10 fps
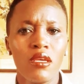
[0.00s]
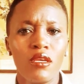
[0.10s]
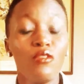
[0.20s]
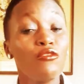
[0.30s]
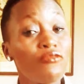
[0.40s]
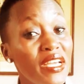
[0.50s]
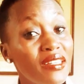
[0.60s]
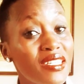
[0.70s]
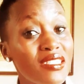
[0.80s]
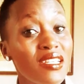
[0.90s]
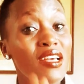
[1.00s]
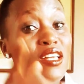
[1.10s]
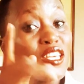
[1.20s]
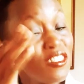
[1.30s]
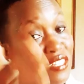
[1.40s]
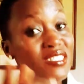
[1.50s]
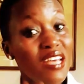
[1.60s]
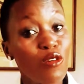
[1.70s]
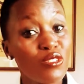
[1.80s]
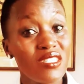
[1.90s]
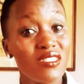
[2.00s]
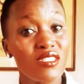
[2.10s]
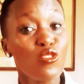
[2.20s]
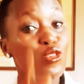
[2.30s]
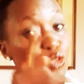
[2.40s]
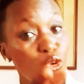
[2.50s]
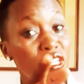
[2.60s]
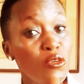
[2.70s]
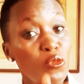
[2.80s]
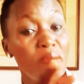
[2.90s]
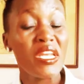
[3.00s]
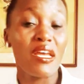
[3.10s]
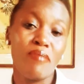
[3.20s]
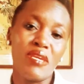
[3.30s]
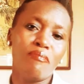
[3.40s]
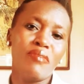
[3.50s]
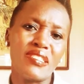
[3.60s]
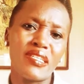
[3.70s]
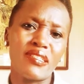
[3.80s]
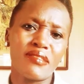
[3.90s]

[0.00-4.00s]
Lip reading: You find that in these houses, not only women are being beaten,